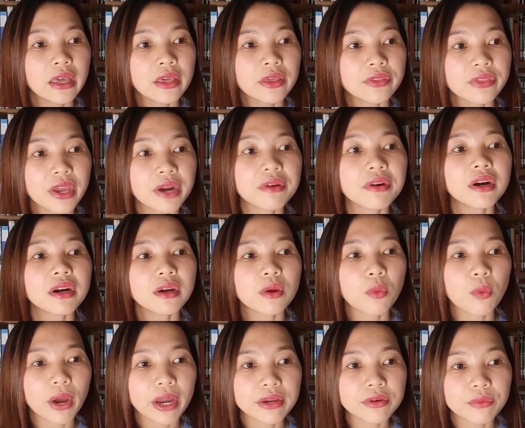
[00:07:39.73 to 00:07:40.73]
There are a
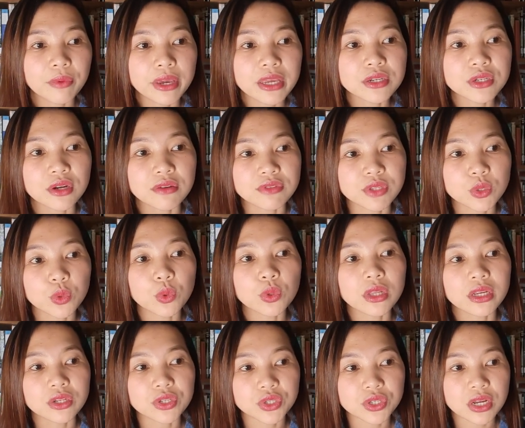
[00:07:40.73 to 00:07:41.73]
wide range of school
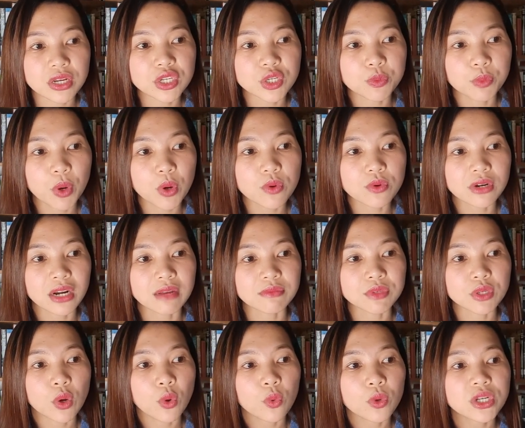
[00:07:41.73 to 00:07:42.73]
exchange programs
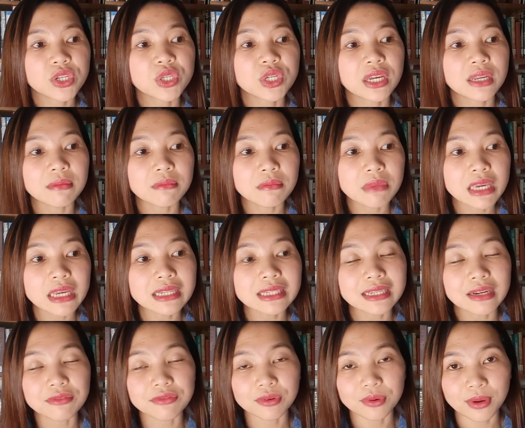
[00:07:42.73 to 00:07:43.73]
which can meet
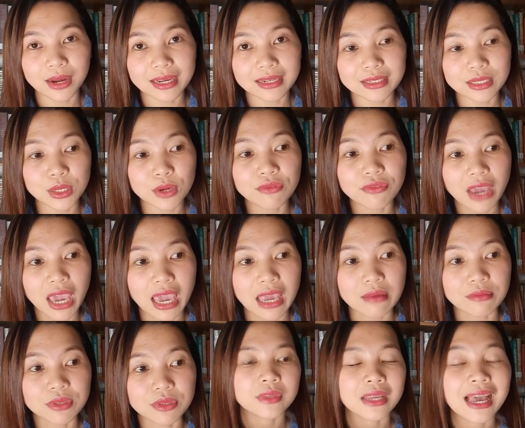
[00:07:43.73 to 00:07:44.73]
a variety of
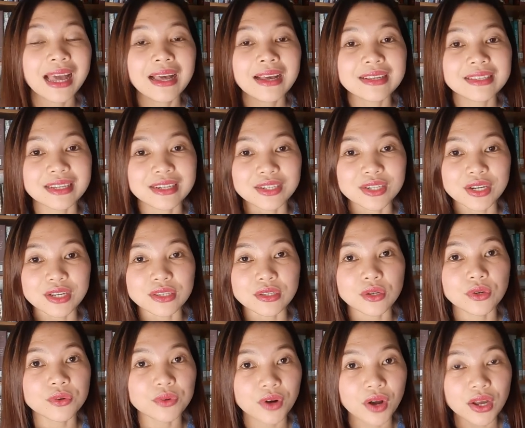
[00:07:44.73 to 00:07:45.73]
aims, such as
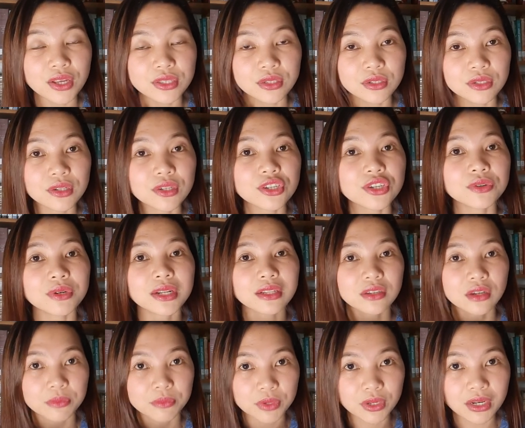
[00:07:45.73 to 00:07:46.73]
cross-cultural
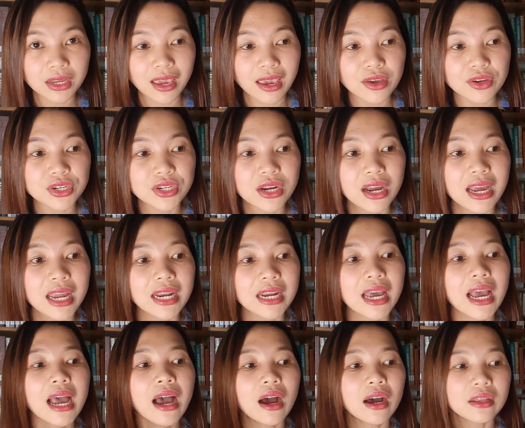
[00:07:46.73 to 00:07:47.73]
communication,
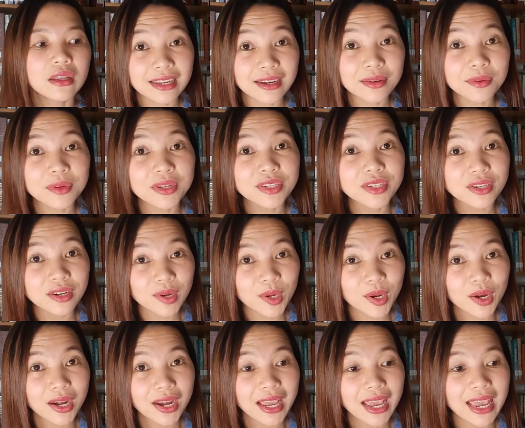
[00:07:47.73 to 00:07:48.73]
language
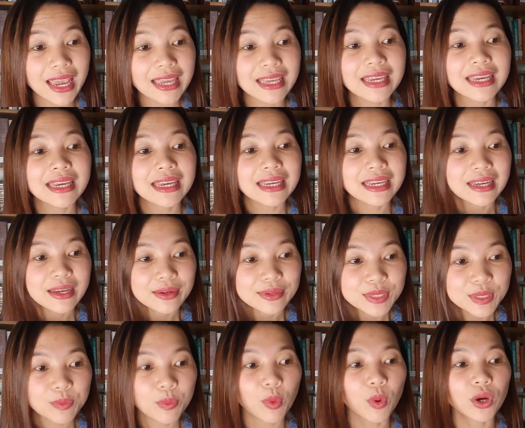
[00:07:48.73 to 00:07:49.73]
learning,
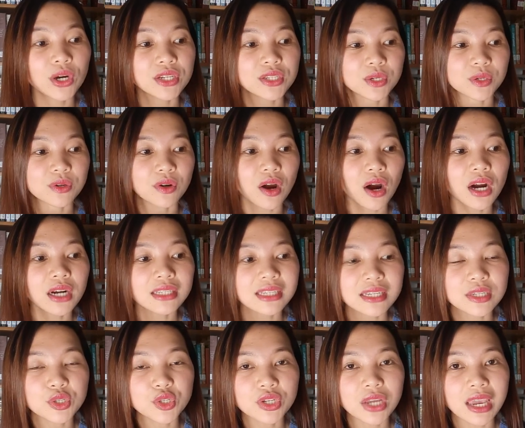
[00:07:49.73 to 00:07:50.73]
sports or art
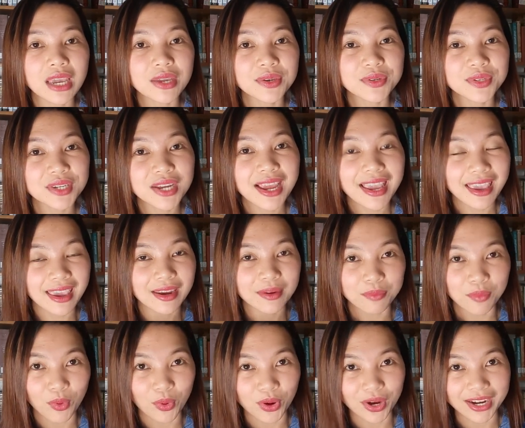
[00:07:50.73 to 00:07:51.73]
exchange, and
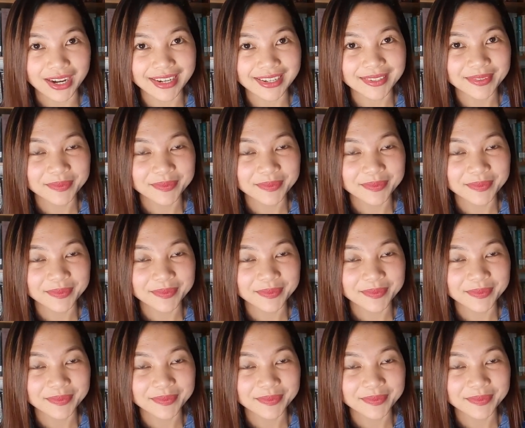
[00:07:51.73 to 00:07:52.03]
more.